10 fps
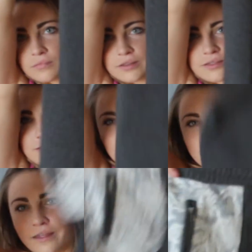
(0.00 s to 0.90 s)

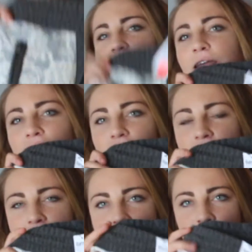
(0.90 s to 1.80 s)
like that. And they have like
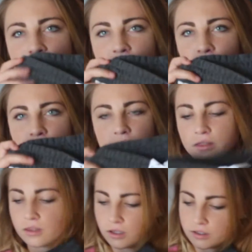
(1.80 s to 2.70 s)
a design here with like
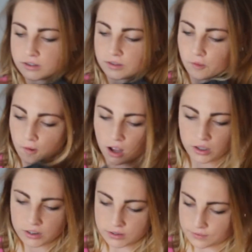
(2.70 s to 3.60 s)
the zipper
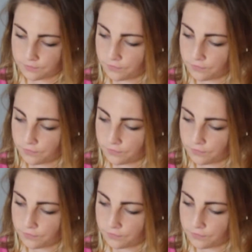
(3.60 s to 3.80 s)
pockets.